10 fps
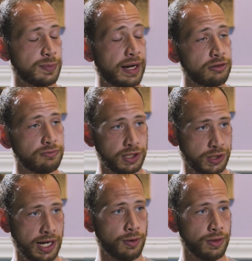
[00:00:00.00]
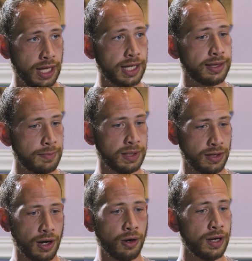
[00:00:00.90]
And when his parents reached out, they
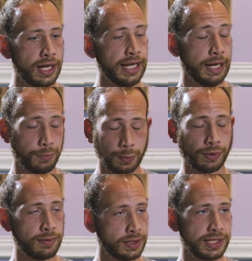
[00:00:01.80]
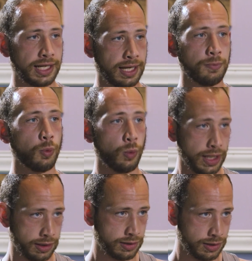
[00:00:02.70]
let me know it would probably take
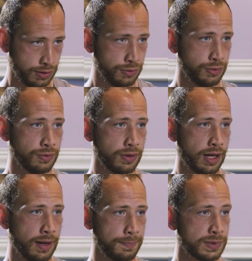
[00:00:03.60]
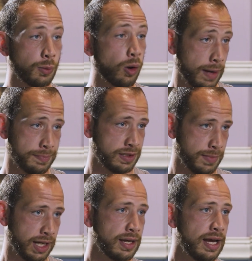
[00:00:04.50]
him weeks to warm
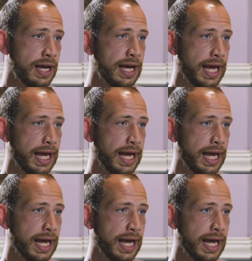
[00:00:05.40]
up to me.